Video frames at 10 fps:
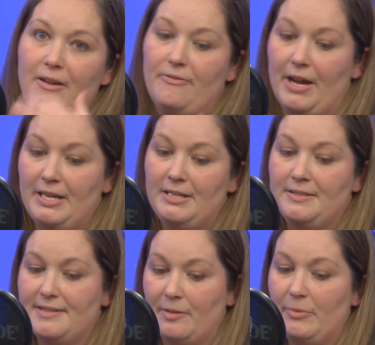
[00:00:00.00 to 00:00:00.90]

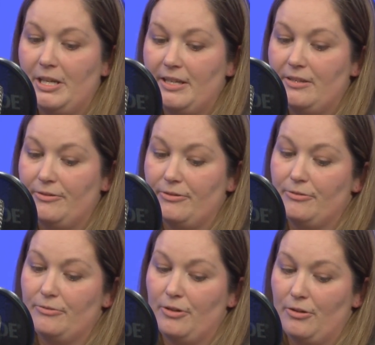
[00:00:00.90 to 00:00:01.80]
finding somebody
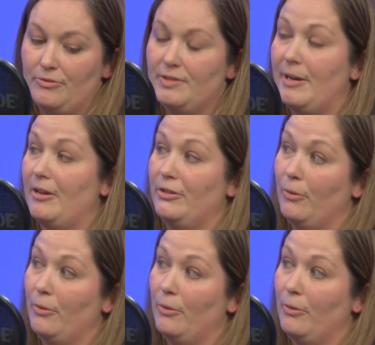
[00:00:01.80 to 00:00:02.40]
who knows about